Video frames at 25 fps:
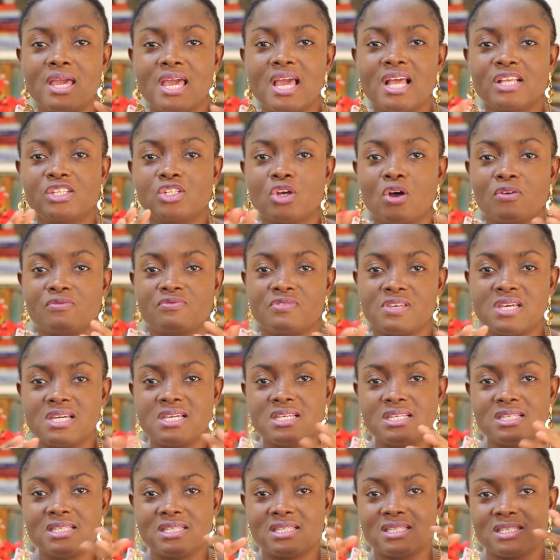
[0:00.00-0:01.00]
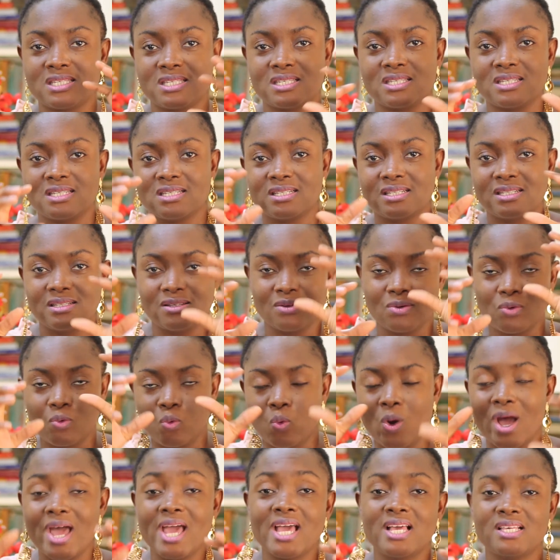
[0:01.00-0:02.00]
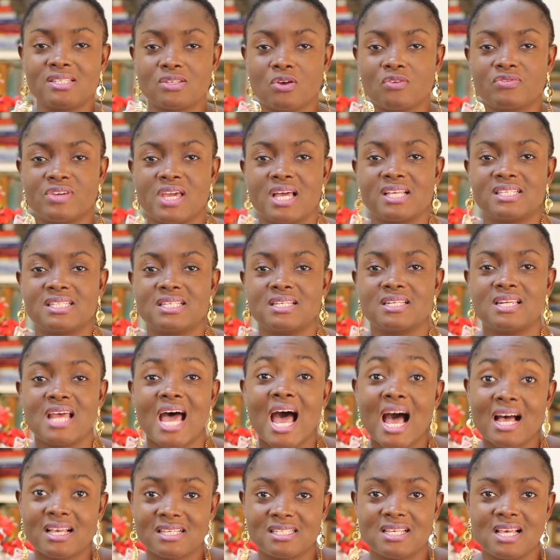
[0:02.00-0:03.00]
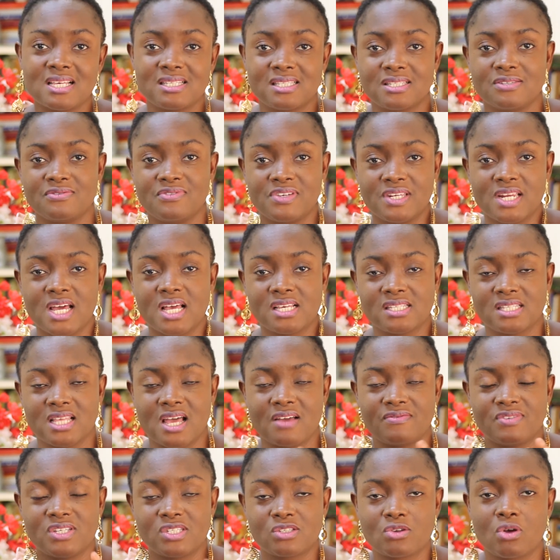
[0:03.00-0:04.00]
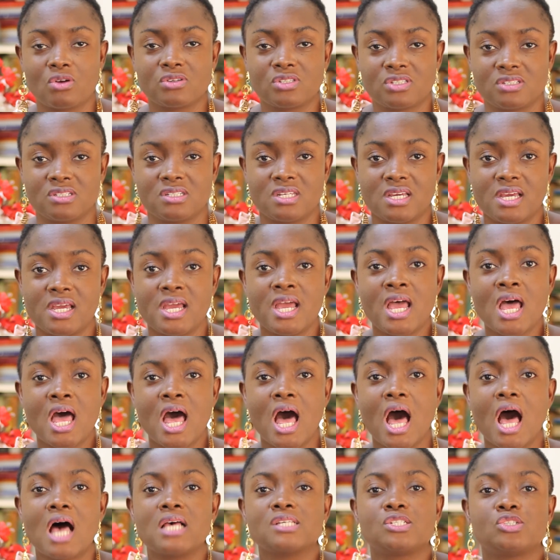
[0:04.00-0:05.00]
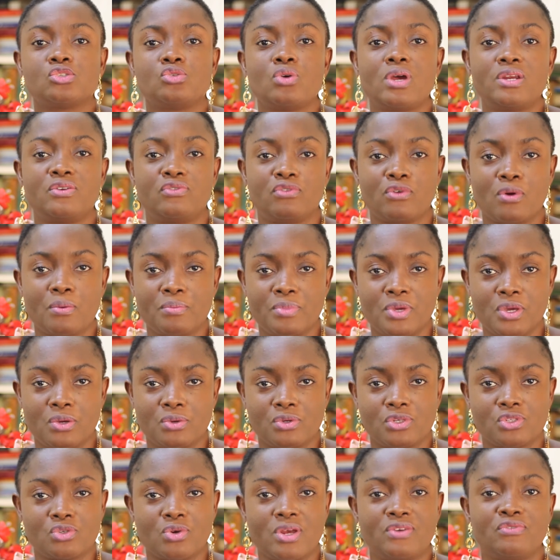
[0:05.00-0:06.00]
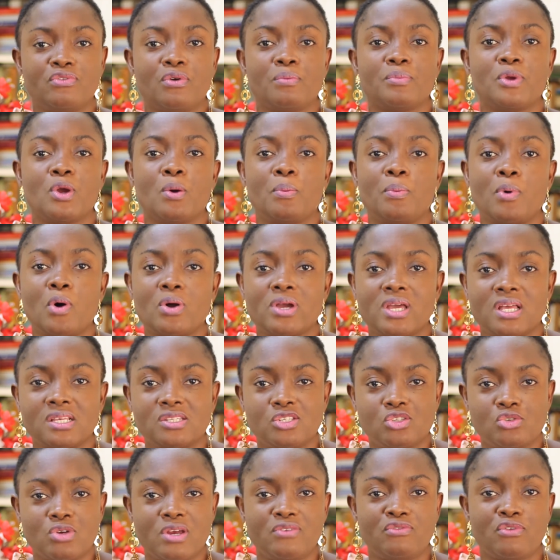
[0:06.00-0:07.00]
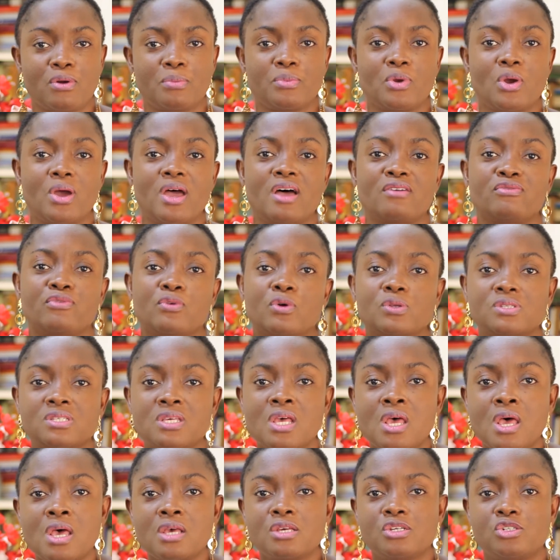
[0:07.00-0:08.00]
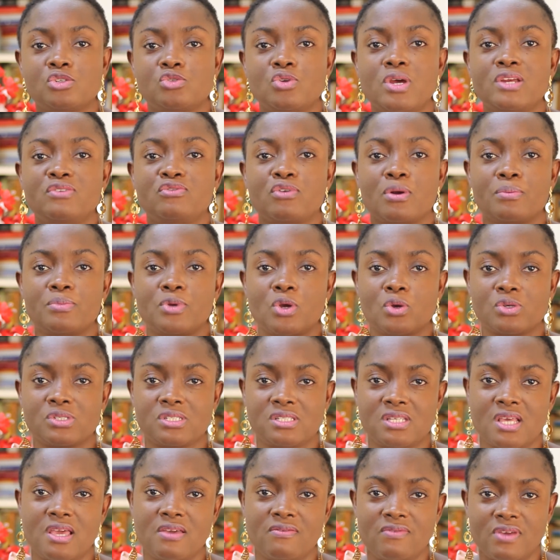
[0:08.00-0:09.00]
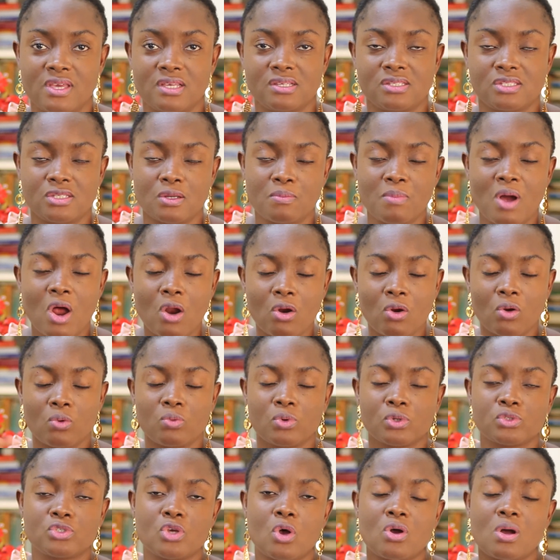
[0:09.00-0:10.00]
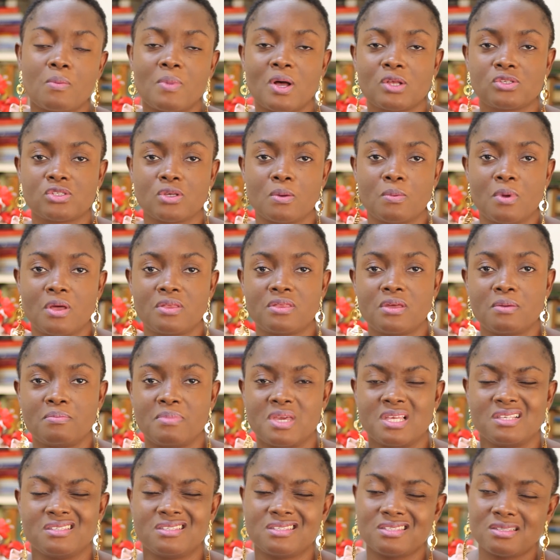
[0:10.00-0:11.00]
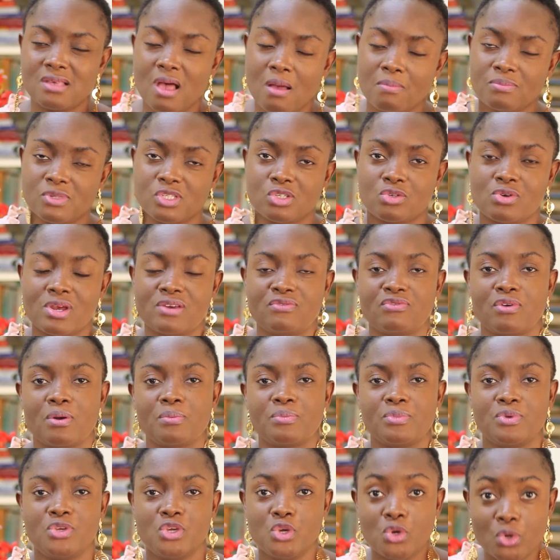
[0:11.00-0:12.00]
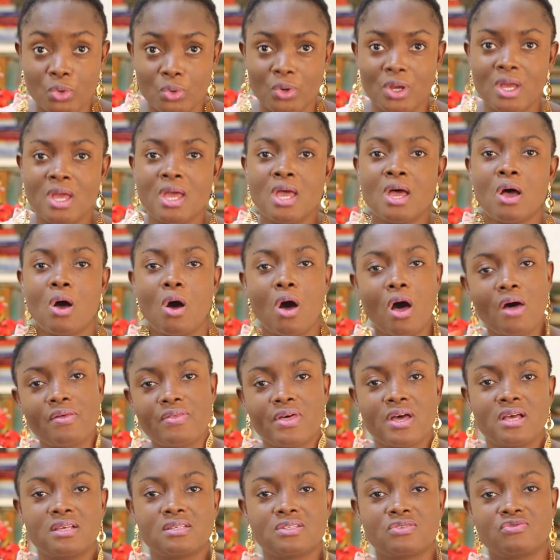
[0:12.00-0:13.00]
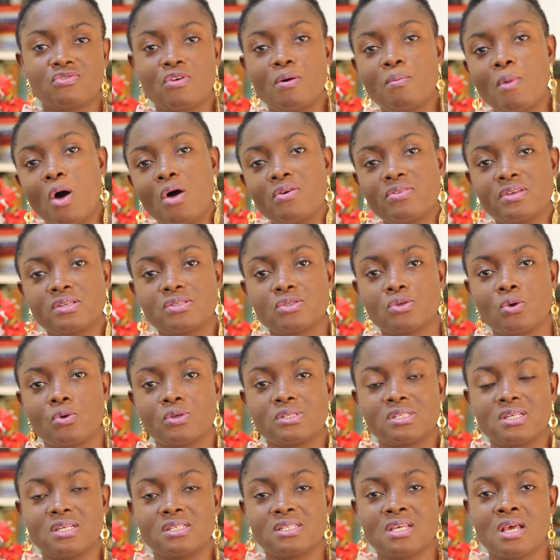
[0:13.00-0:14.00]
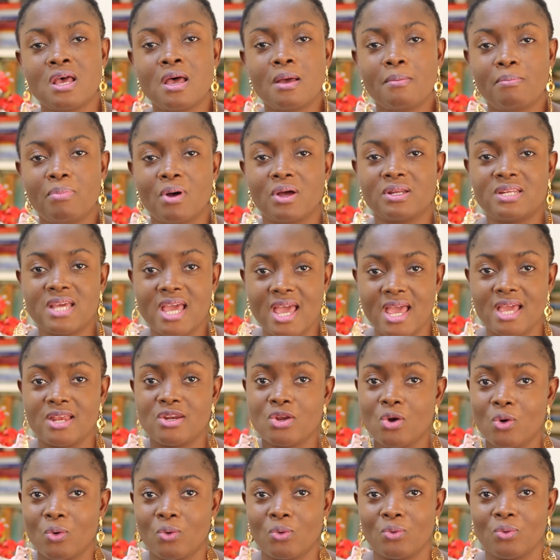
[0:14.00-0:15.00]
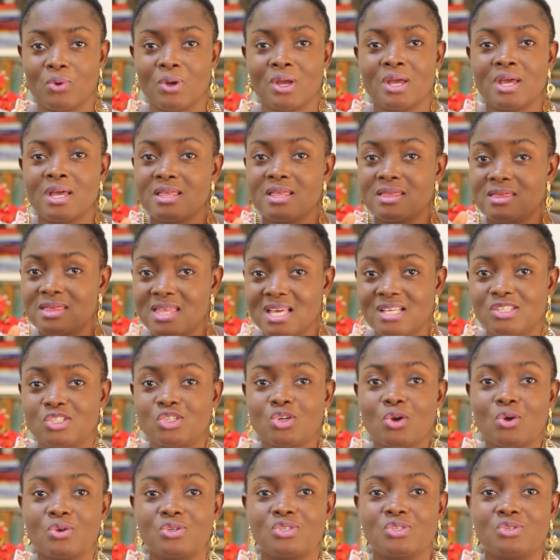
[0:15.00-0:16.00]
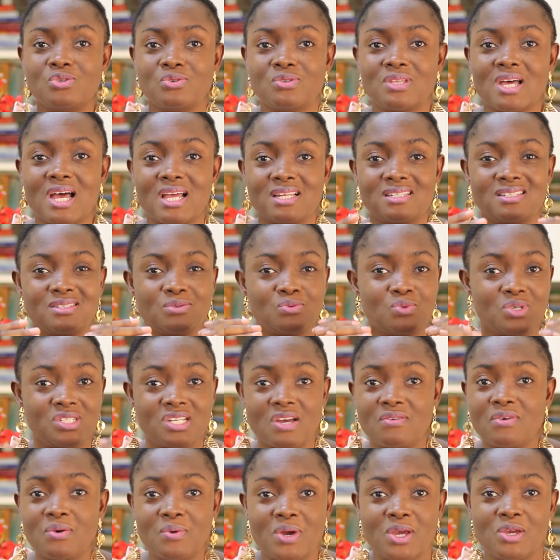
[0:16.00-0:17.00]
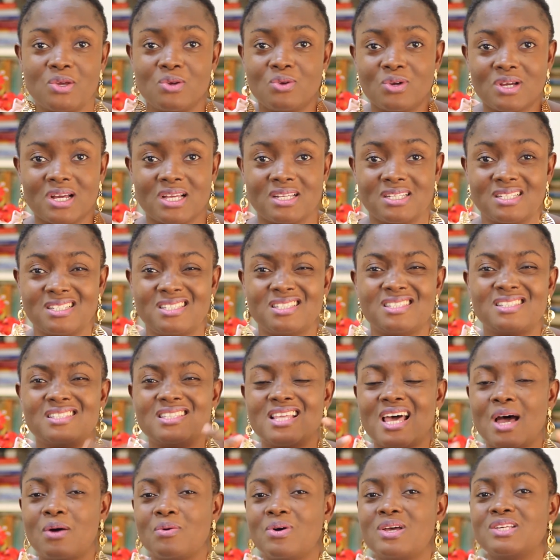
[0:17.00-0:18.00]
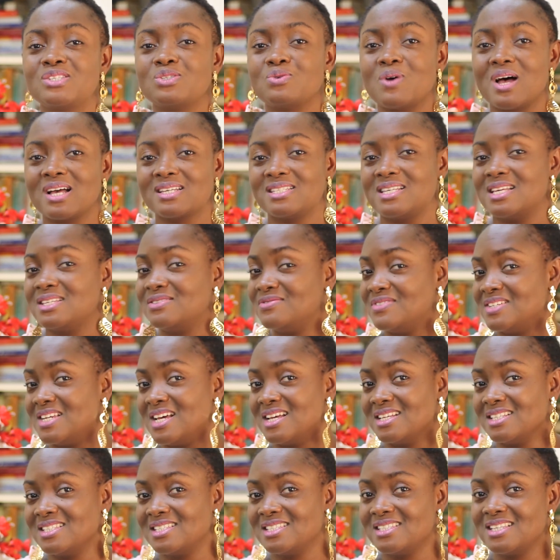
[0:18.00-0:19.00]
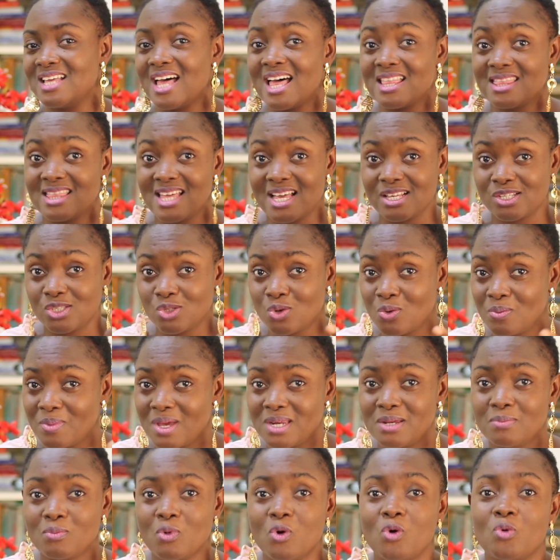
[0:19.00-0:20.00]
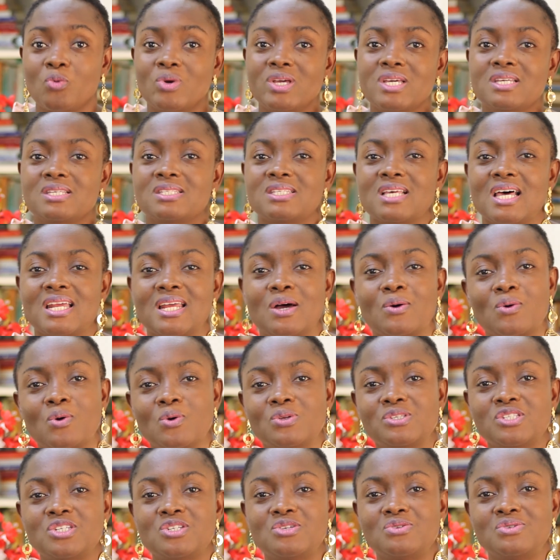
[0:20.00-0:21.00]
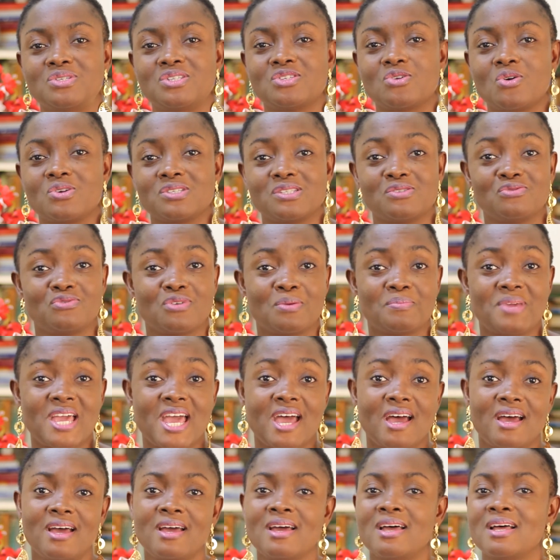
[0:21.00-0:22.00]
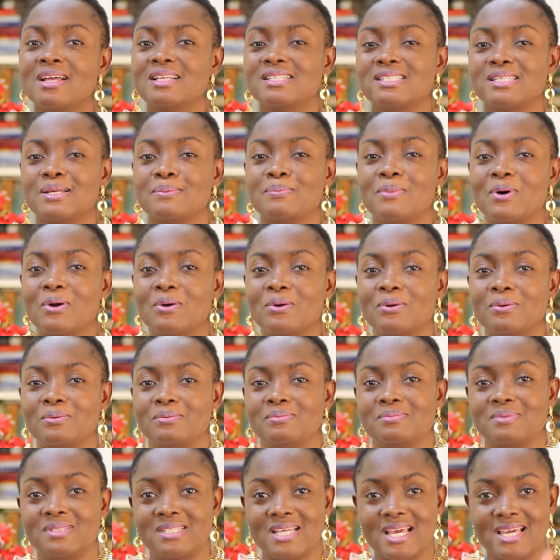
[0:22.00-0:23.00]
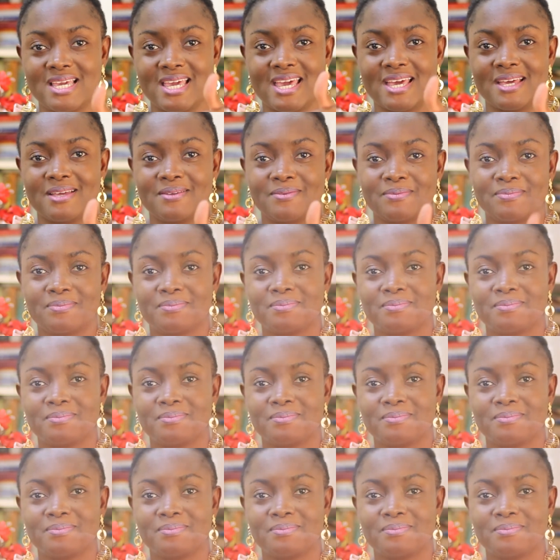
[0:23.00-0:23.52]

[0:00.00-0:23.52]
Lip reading: each of these ways of getting access to finance that I've discussed today are straight from you, straight from your pocket, straight from your efforts, straight from your savings. Tomorrow, we'll talk about some other means, some straight from you, others from other sources. But hey, no, this shows you that whichever way you look at it, there are ways to access finance, and there are so many more ways, and I'll continue discussing from here tomorrow. Take care.